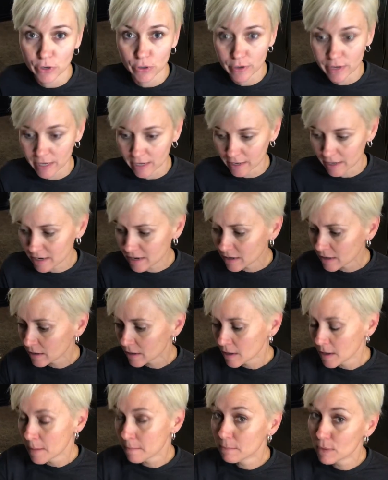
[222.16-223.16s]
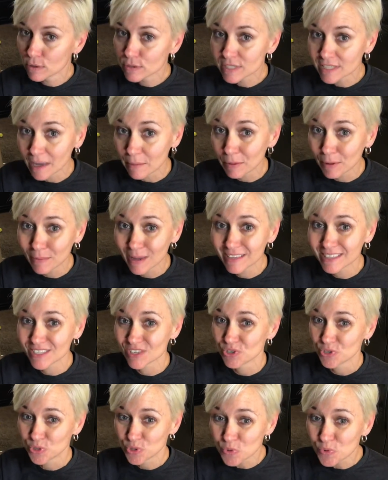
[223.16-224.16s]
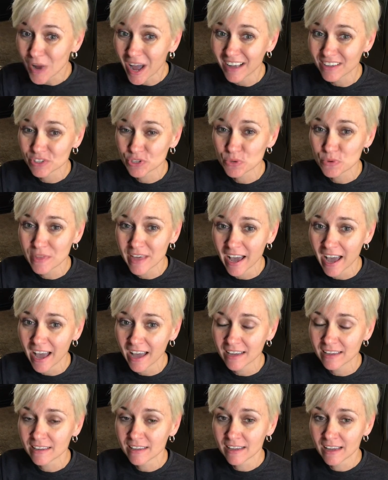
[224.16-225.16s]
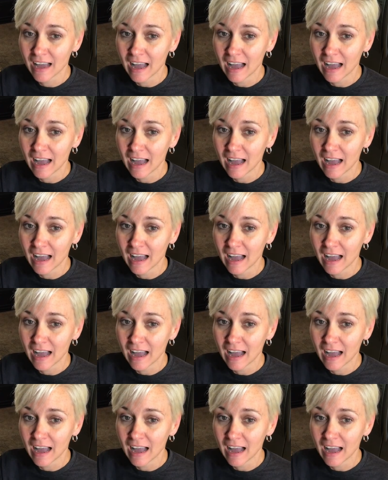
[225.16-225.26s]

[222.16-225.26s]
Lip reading: you're getting. Most supplements do not do that.